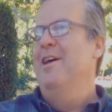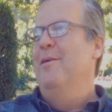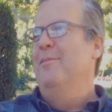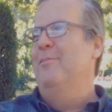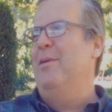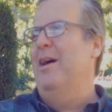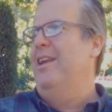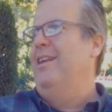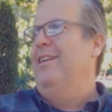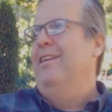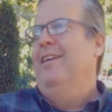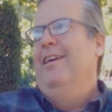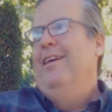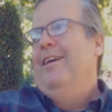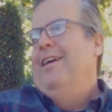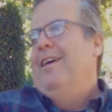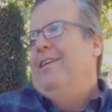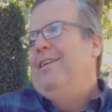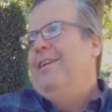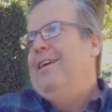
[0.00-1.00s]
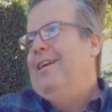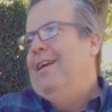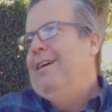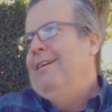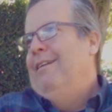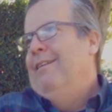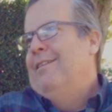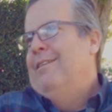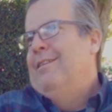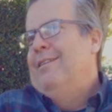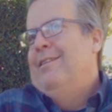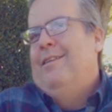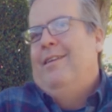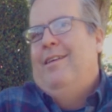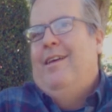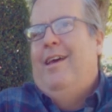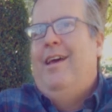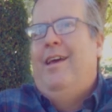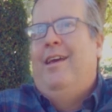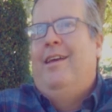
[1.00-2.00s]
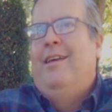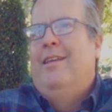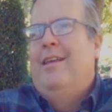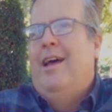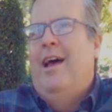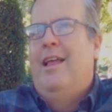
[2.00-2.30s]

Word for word: But, mm. you know, hey.